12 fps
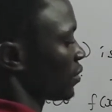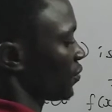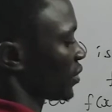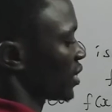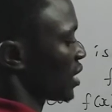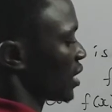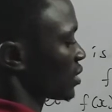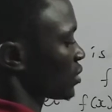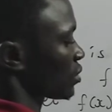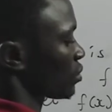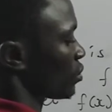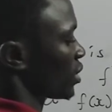
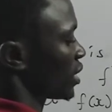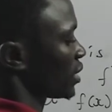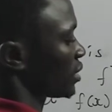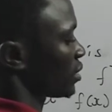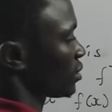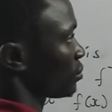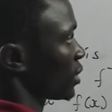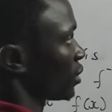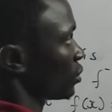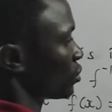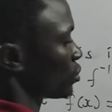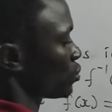3x²
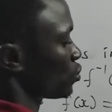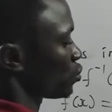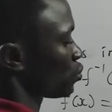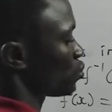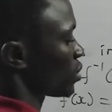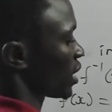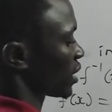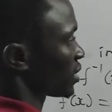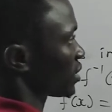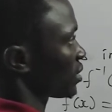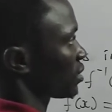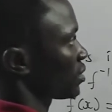minus
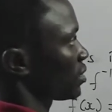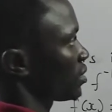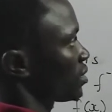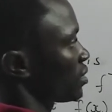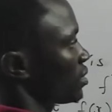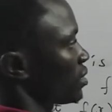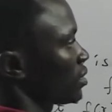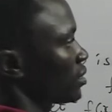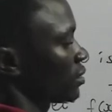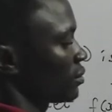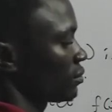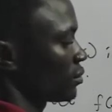2x.
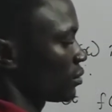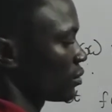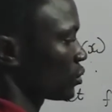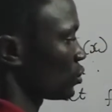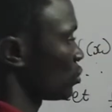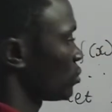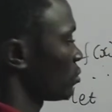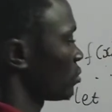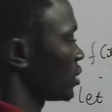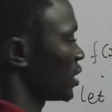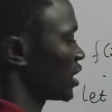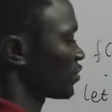So
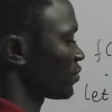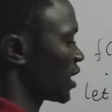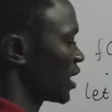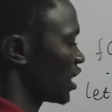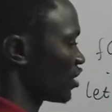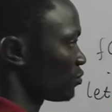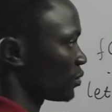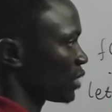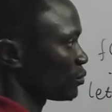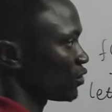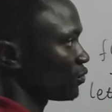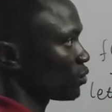let's find f
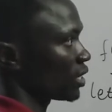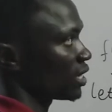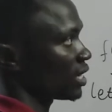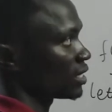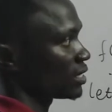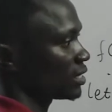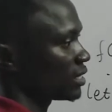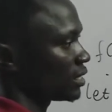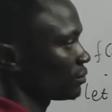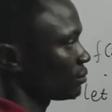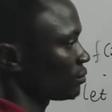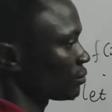prime of 1 and see.